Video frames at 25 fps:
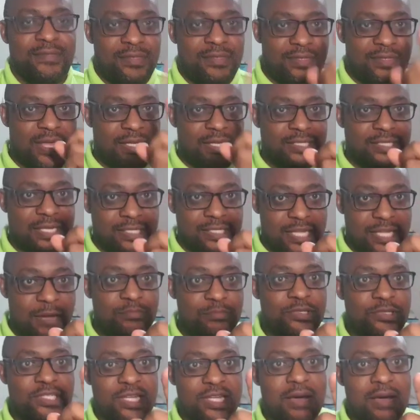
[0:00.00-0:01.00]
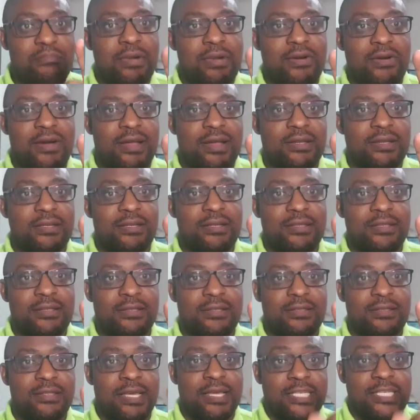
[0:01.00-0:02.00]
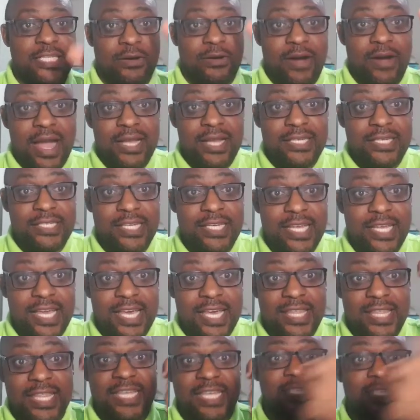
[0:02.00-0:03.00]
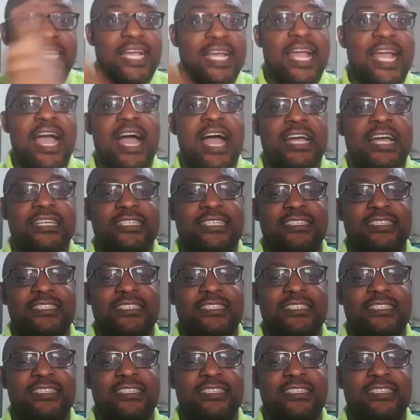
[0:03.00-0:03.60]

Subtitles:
That's assumption number 1. There is a what? There is a God.